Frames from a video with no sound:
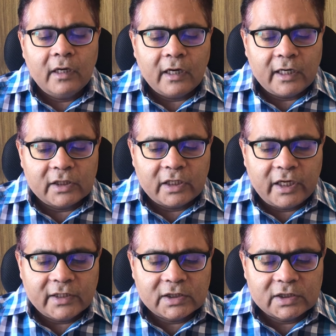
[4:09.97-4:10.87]
And the
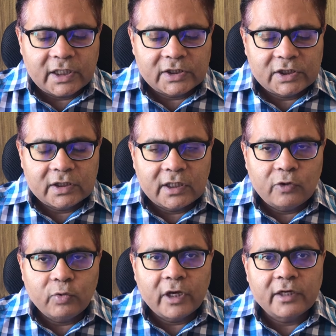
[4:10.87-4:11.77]
next section they
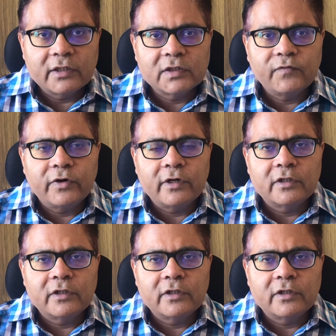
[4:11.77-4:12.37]
look at is what are